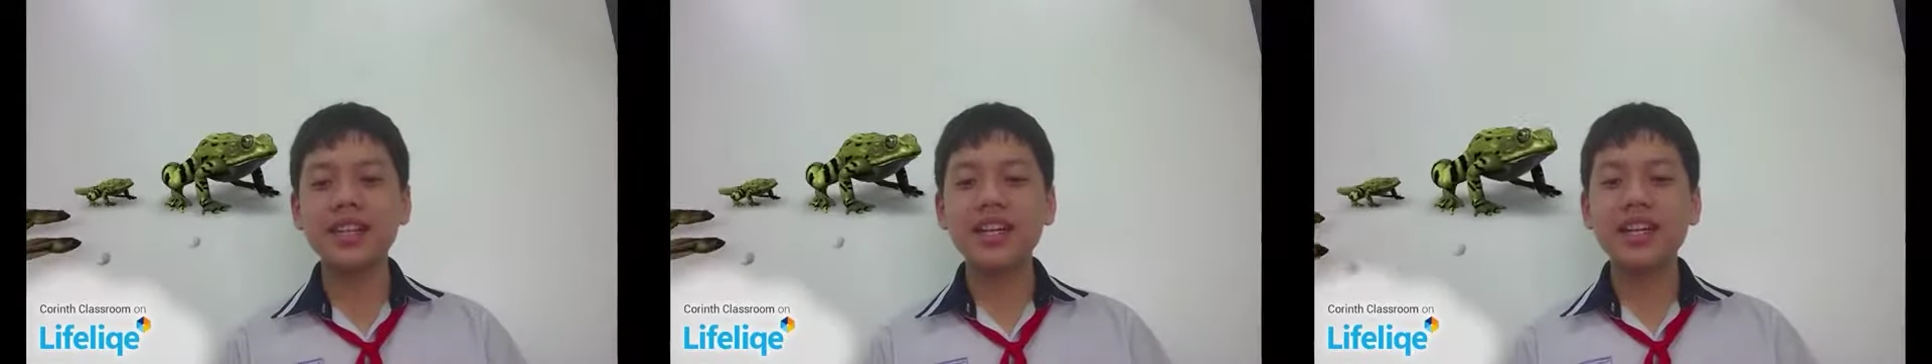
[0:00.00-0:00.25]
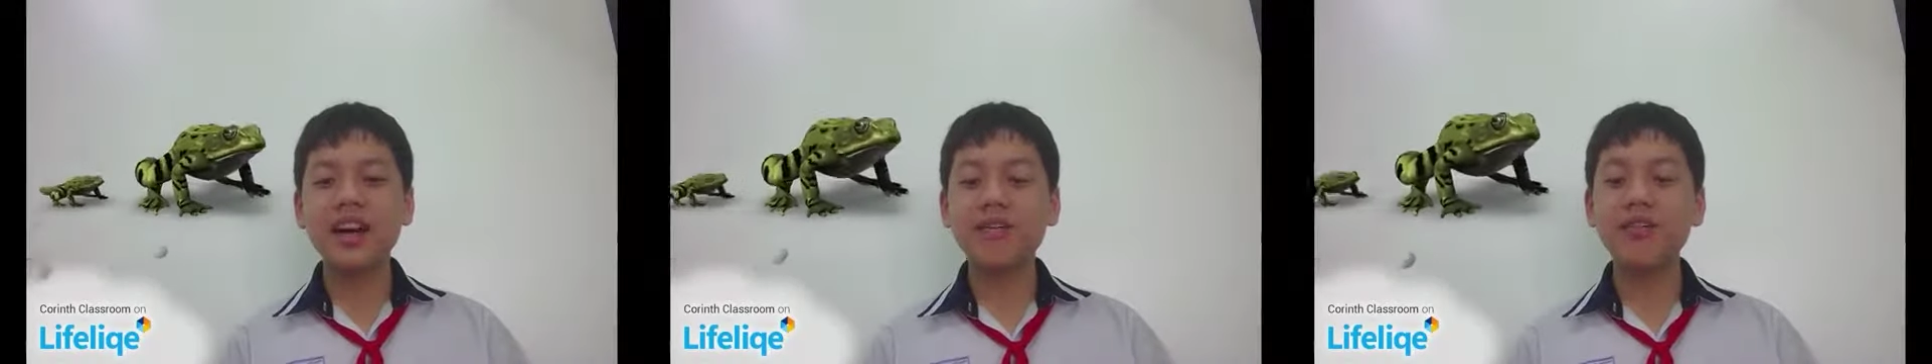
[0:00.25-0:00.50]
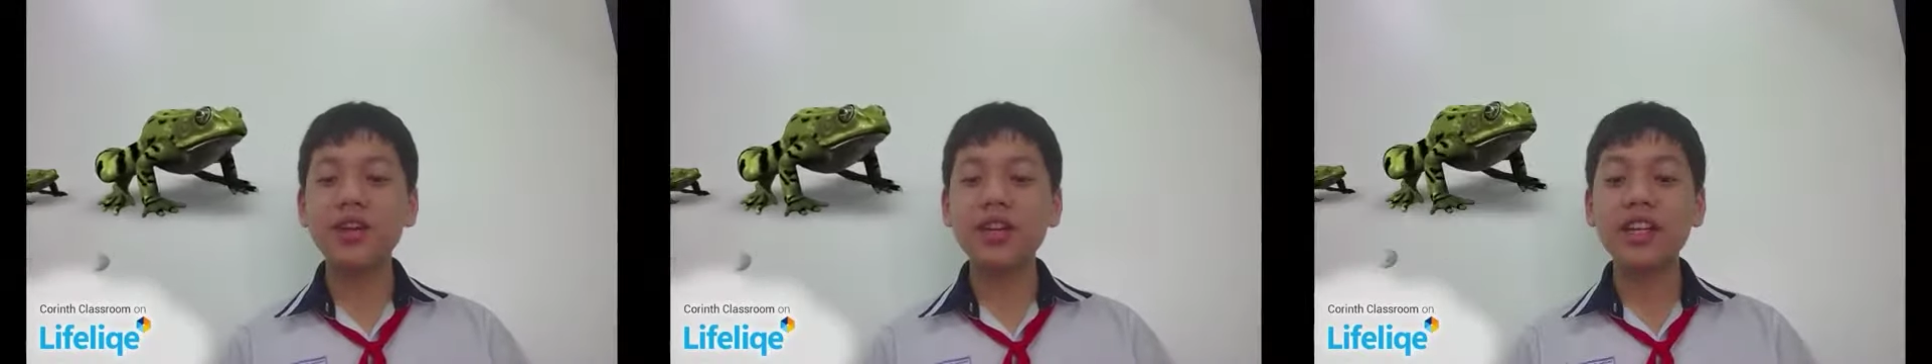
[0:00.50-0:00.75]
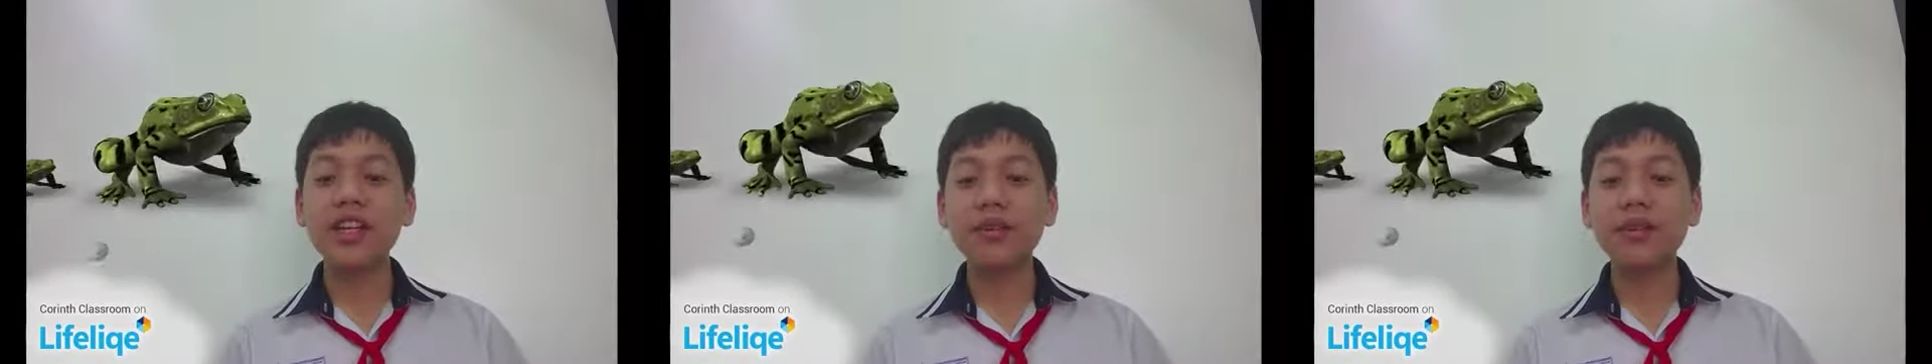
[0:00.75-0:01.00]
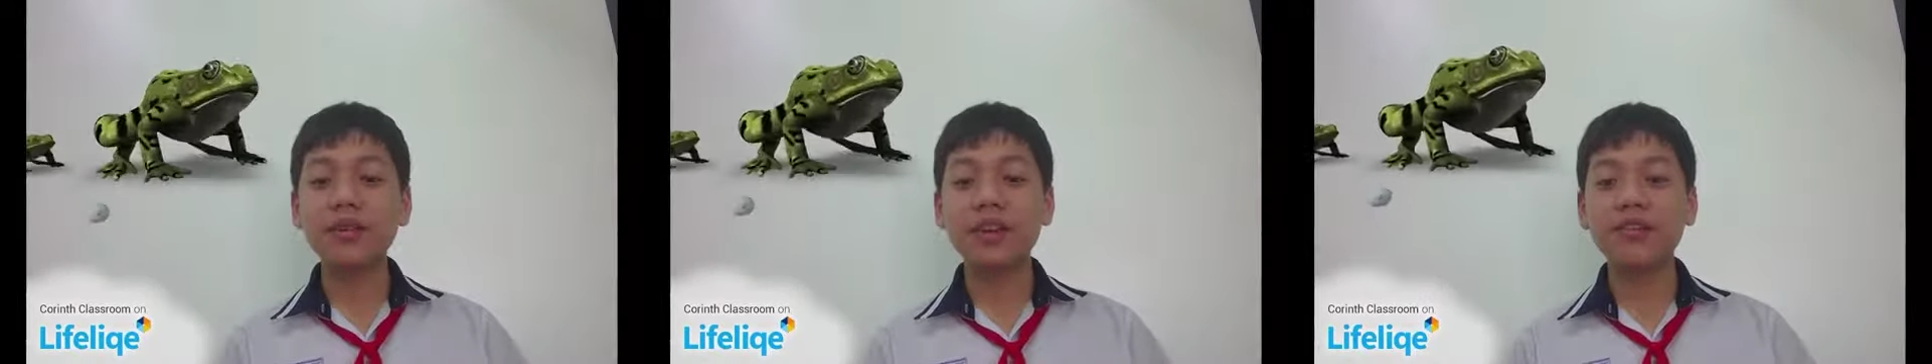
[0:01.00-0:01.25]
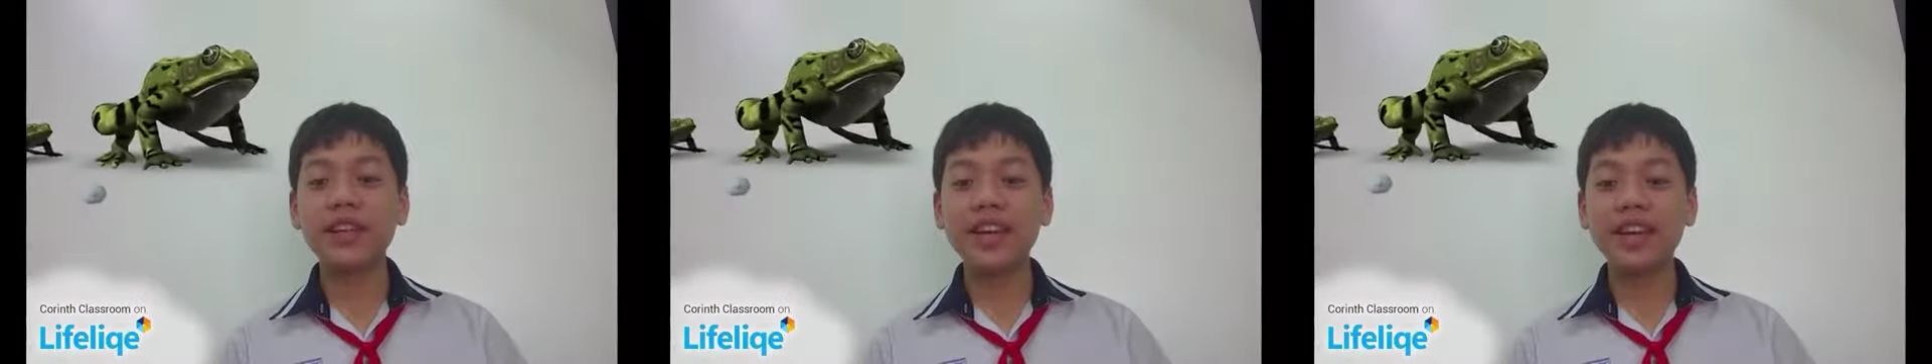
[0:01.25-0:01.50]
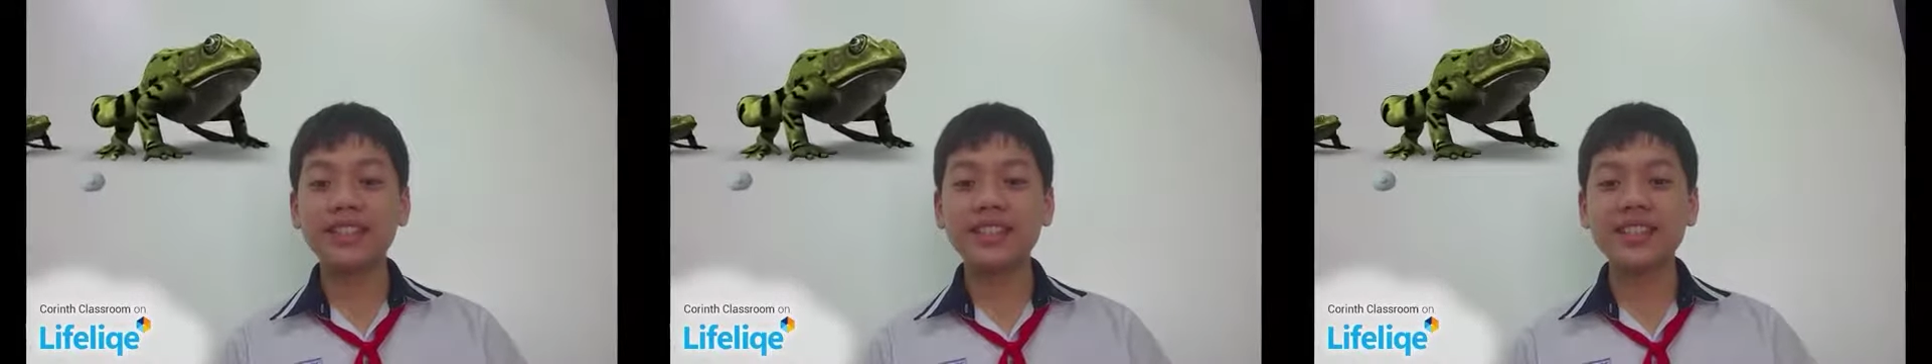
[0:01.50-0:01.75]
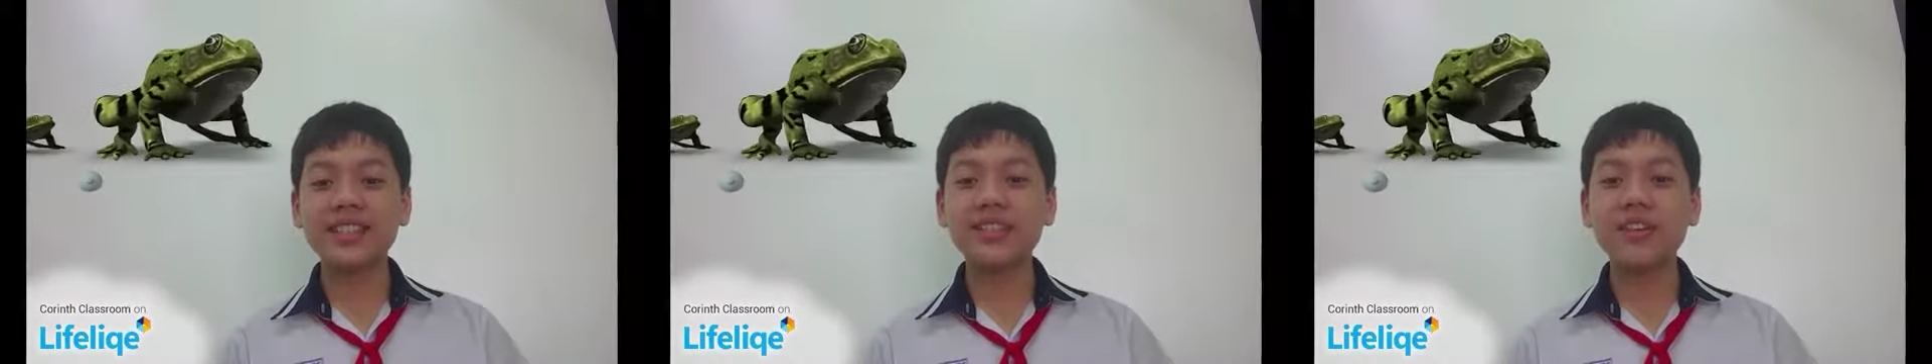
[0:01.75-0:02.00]
A floating clump of eggs is
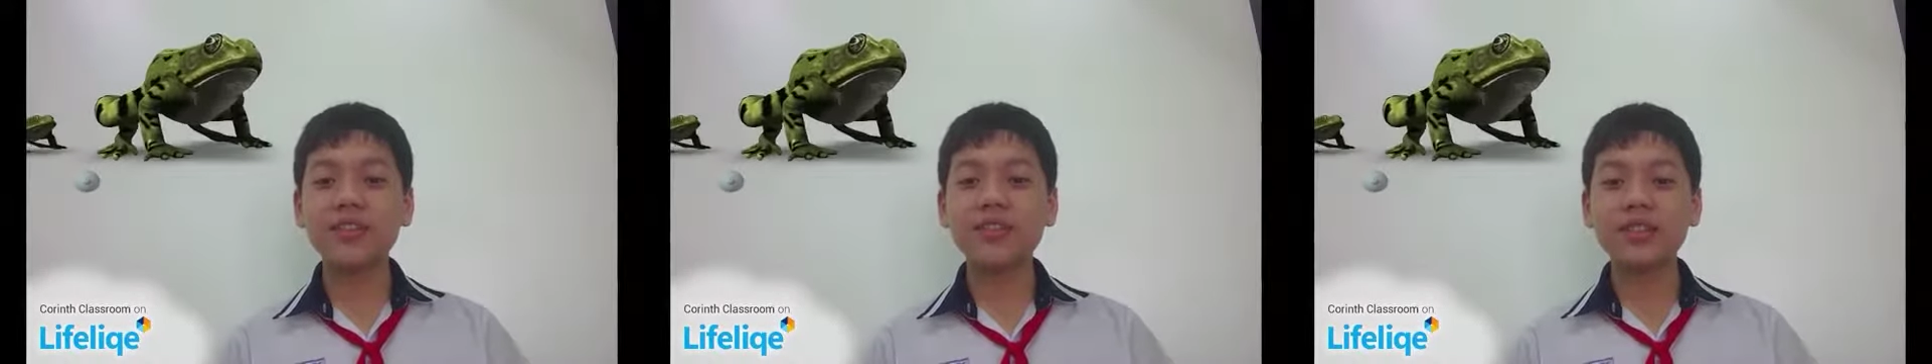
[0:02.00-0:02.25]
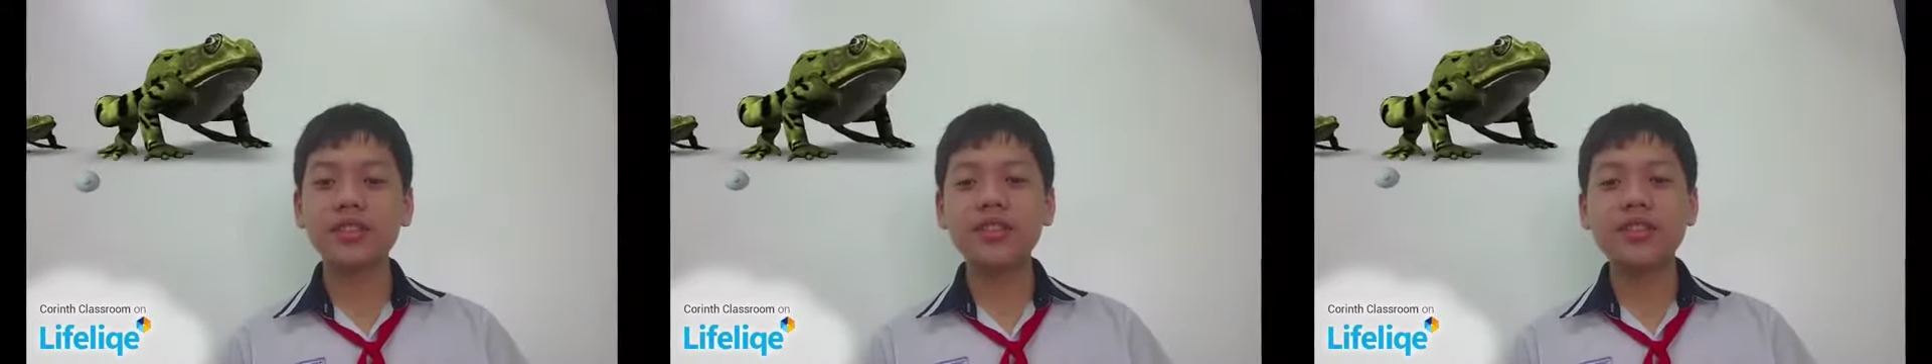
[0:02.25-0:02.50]
called